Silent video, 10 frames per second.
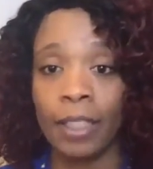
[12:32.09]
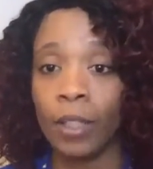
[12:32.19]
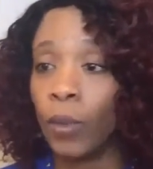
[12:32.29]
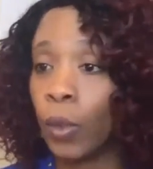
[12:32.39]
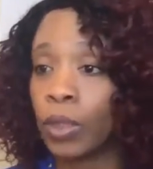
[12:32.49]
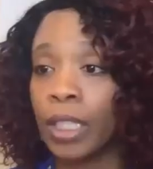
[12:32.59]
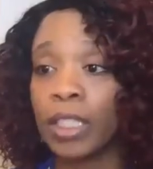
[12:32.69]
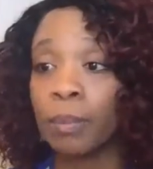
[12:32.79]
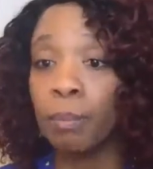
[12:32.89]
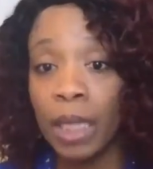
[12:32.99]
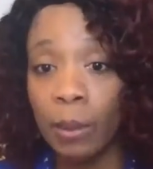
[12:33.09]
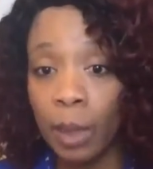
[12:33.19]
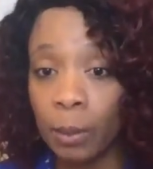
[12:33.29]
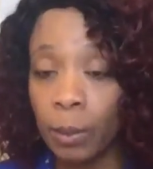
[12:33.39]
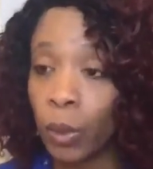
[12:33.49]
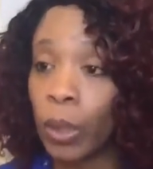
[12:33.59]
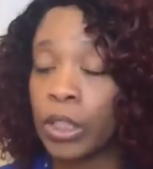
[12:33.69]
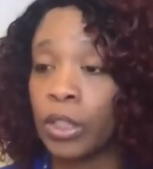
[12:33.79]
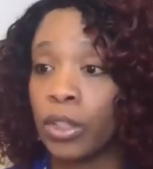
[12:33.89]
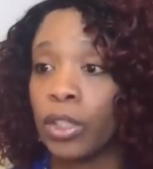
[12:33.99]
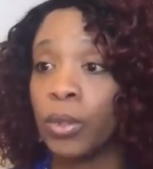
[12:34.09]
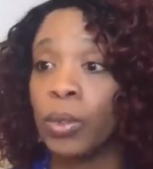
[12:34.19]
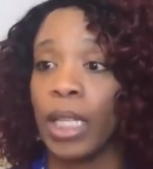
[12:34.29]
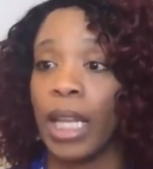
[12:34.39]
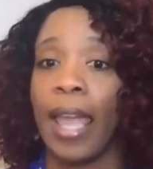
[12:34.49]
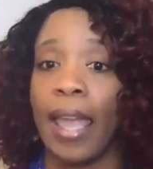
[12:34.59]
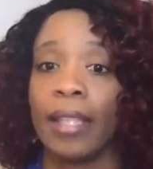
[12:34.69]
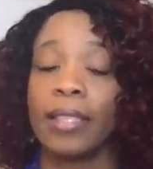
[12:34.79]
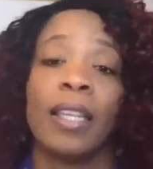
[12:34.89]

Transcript: and of course there's many, many more questions that you can ask